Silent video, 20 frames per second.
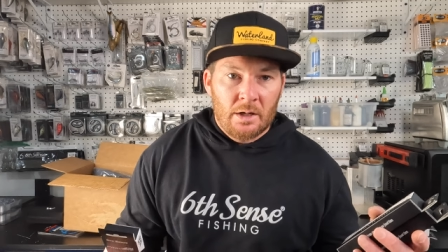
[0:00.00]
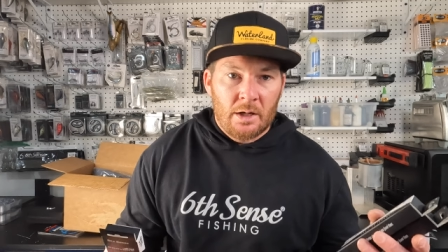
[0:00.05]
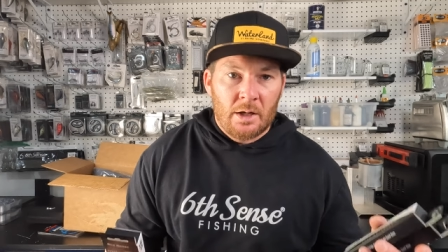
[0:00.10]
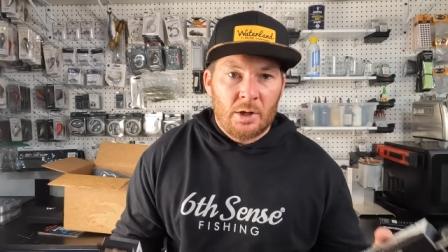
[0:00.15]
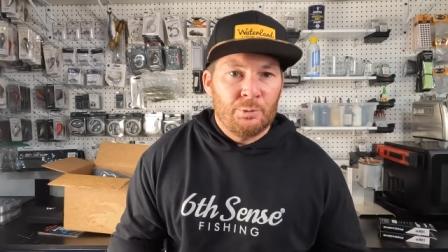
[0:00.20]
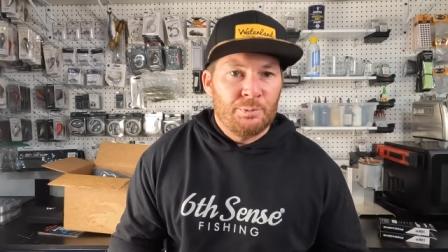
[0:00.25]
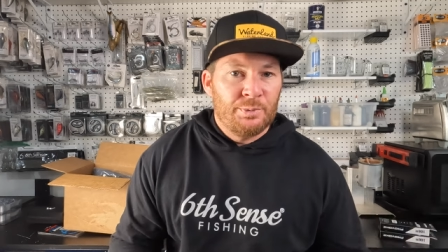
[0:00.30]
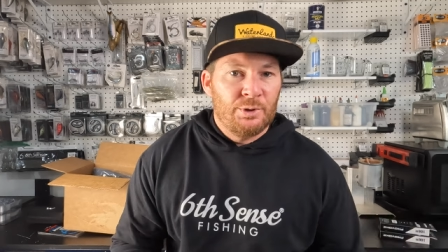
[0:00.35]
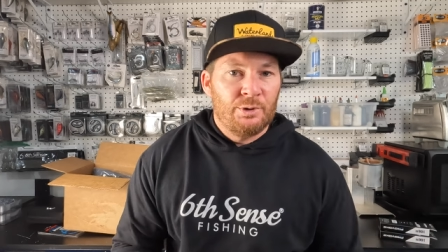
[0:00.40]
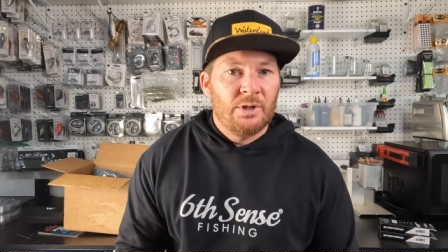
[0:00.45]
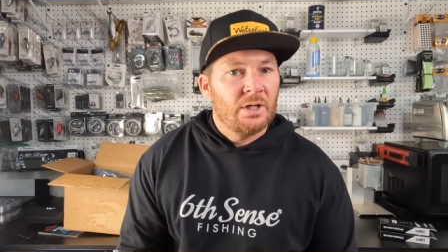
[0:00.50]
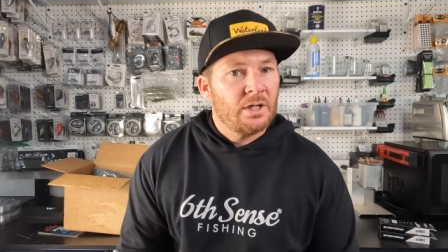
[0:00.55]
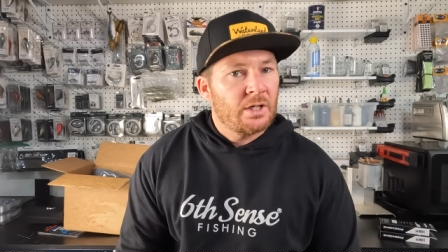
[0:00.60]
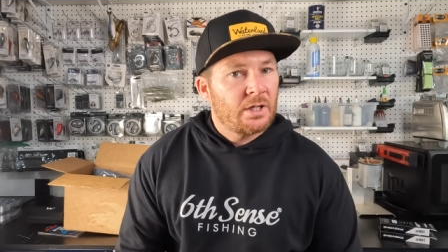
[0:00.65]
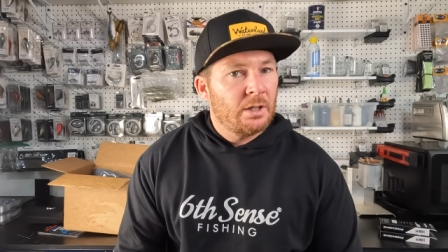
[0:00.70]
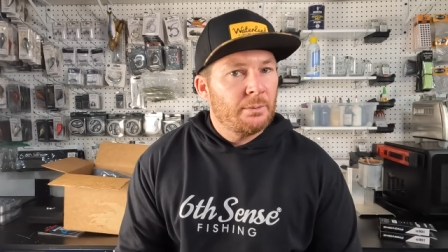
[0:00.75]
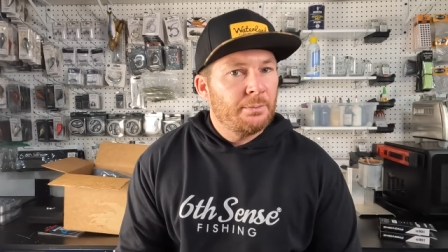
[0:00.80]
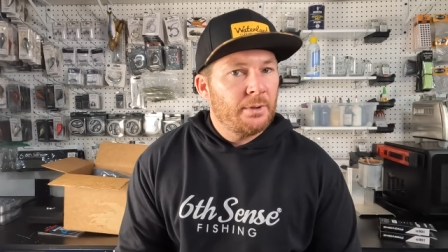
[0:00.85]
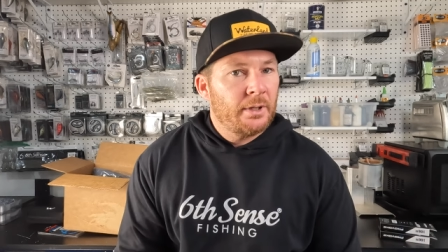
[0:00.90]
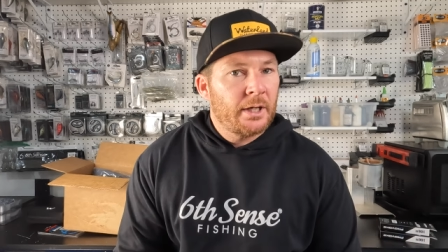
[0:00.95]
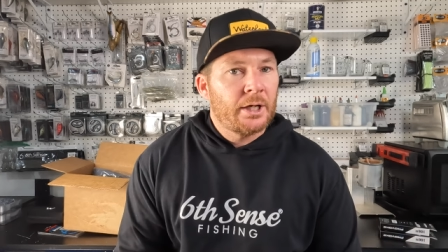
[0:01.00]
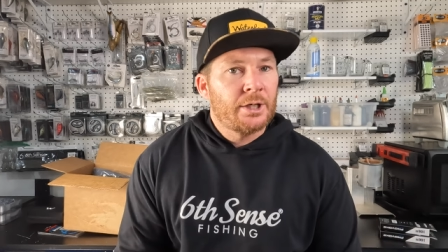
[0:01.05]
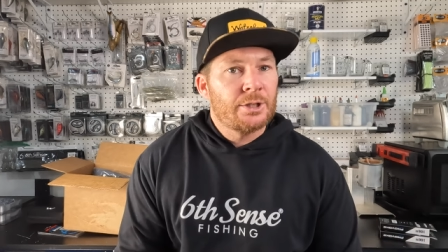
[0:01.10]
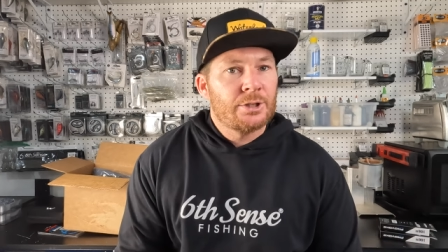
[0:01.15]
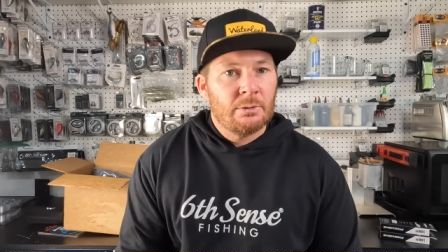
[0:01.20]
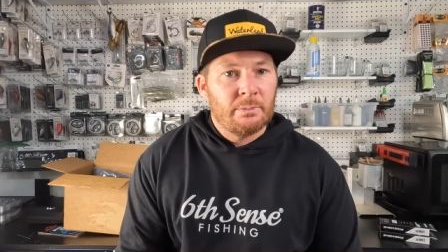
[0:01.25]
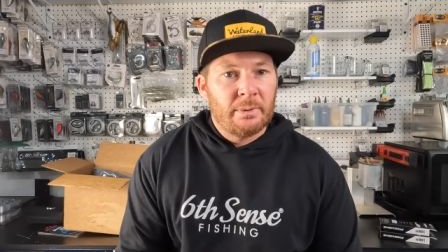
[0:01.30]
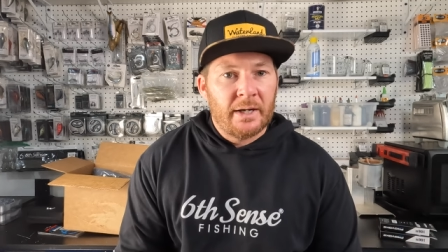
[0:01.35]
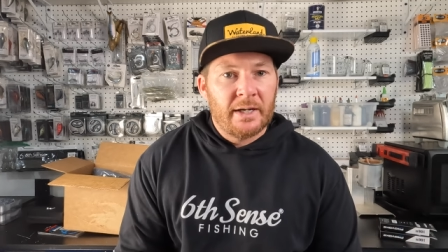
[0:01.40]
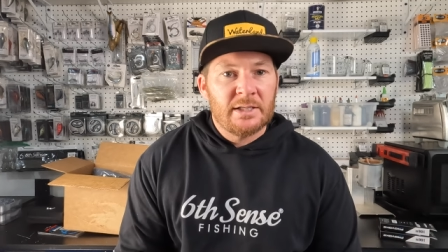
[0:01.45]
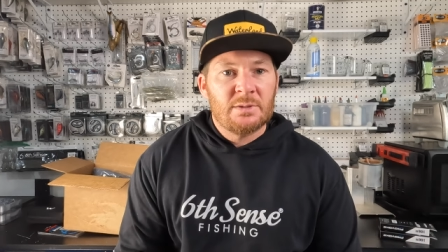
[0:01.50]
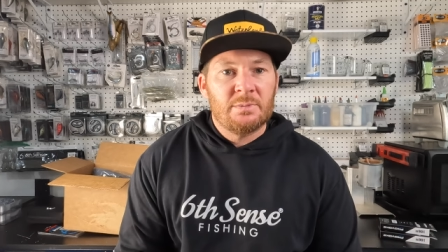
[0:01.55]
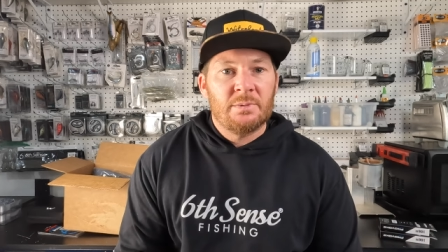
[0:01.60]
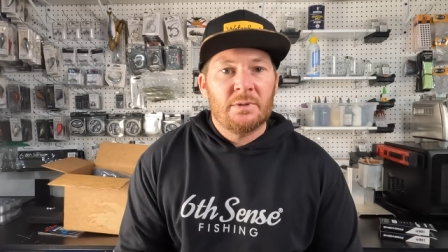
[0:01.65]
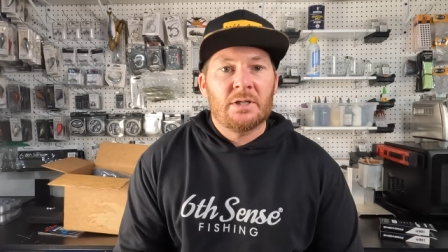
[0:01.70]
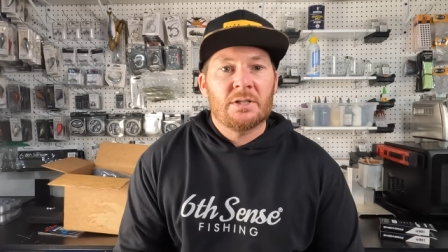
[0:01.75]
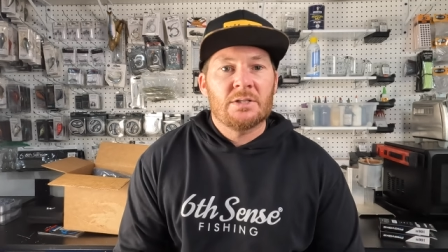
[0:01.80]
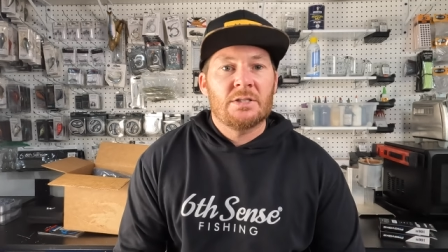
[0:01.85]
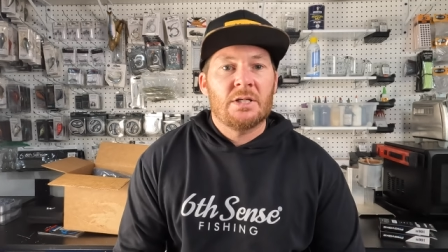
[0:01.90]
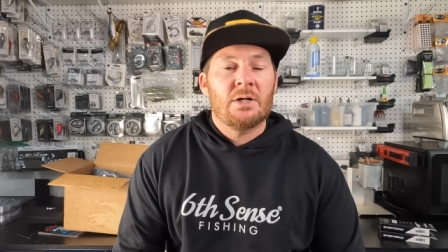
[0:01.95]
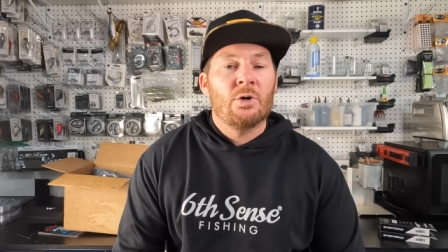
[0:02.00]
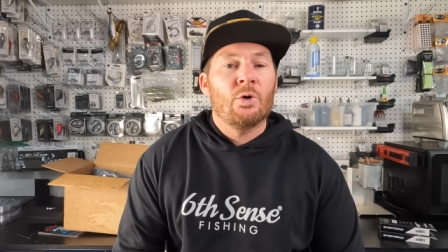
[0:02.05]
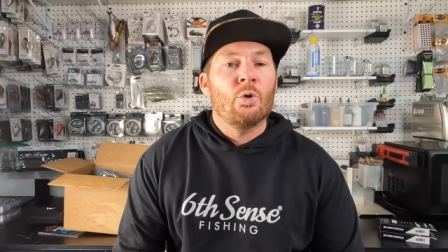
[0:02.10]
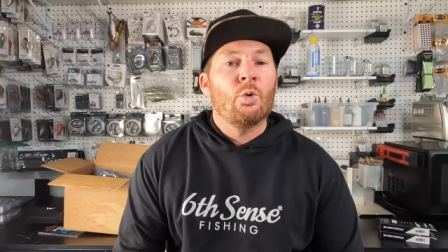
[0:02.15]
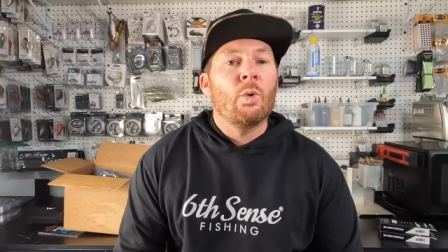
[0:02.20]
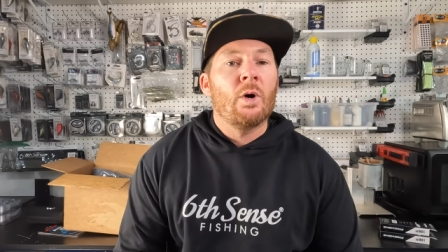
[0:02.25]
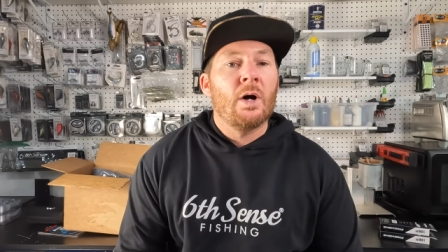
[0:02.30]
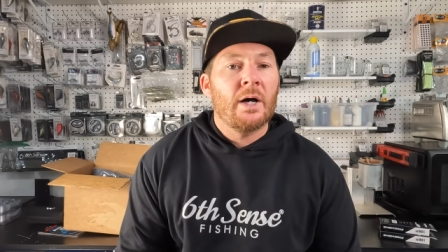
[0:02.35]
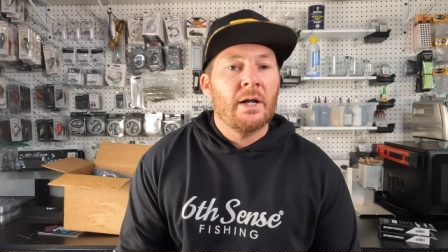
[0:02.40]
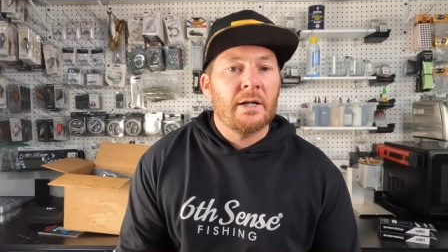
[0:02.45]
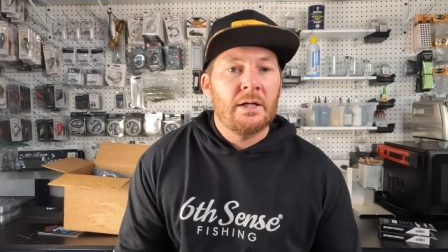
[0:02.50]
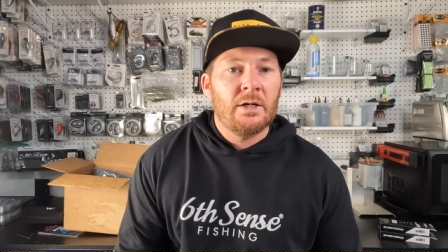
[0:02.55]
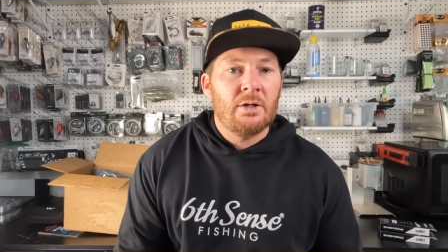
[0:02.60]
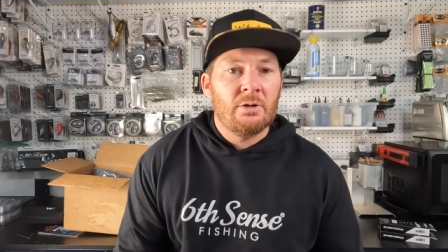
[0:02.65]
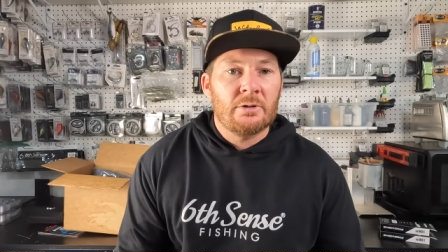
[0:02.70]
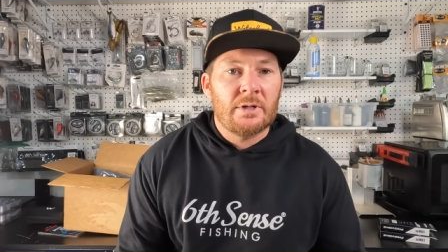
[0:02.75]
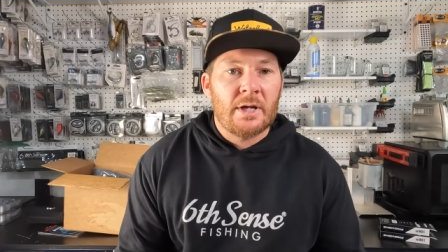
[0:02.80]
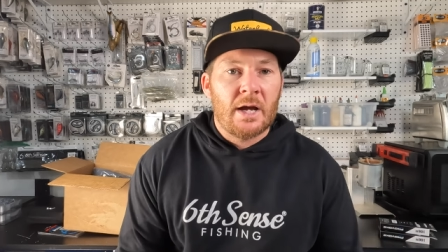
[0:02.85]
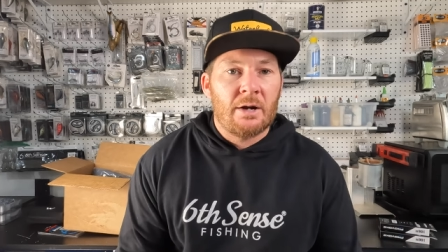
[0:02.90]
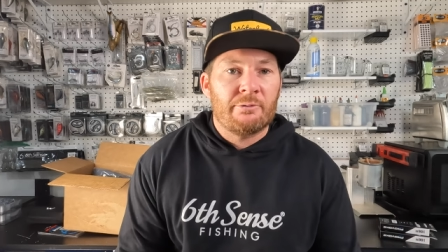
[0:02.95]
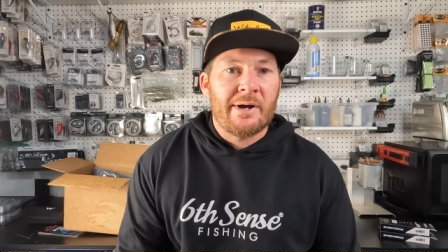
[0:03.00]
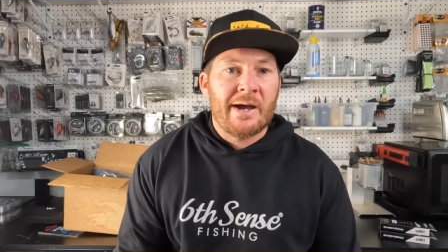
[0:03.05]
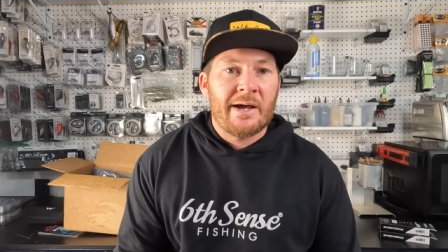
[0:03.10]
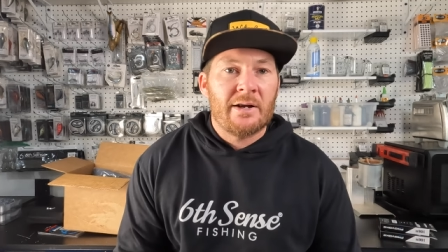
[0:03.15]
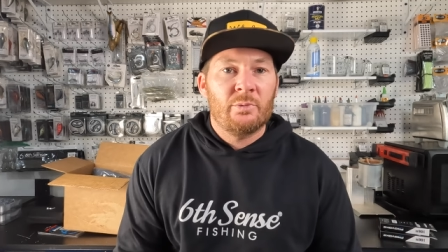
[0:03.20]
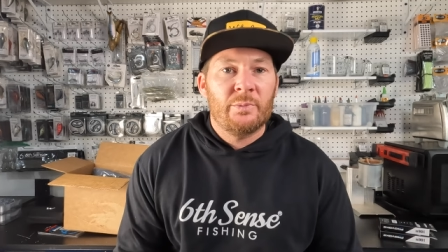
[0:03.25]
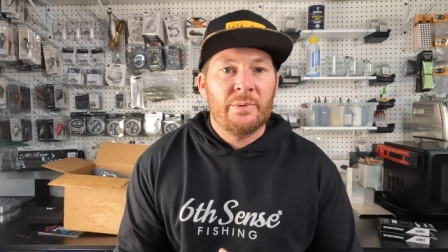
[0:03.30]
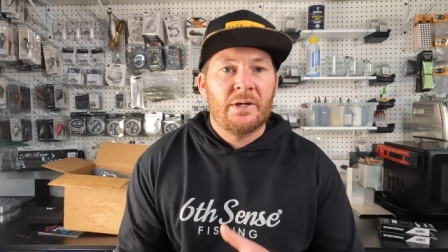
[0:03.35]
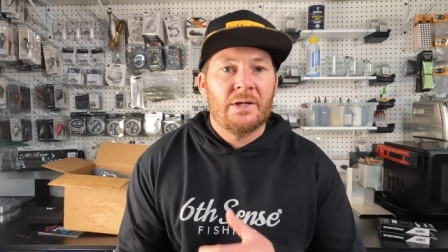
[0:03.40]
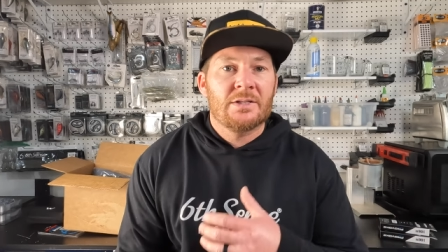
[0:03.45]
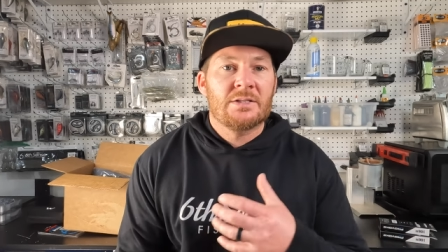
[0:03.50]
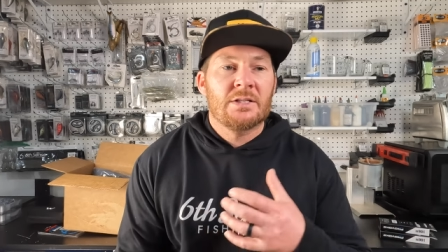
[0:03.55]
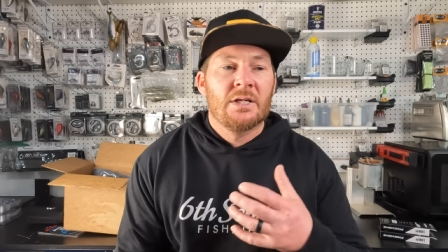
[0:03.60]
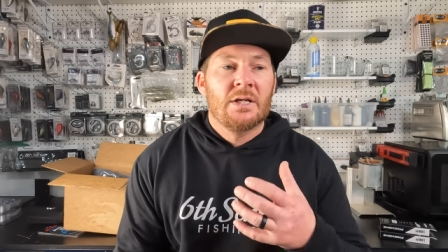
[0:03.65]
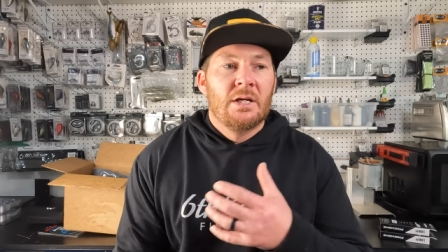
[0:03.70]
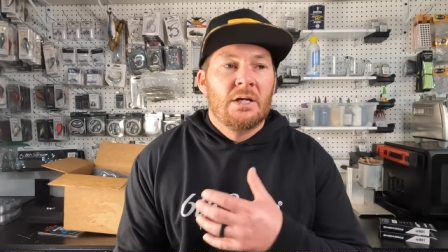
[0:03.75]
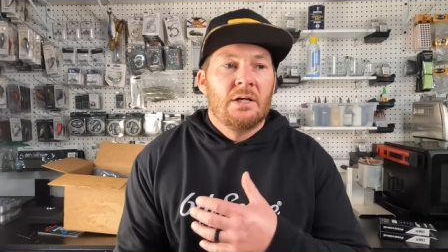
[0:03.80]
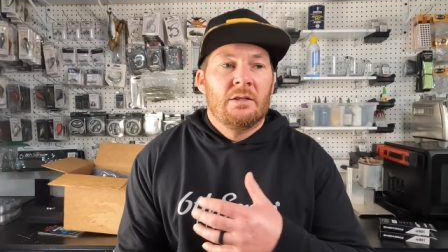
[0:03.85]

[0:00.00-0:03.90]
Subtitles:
help you get a couple extra bites because they don't want to hear that rattle because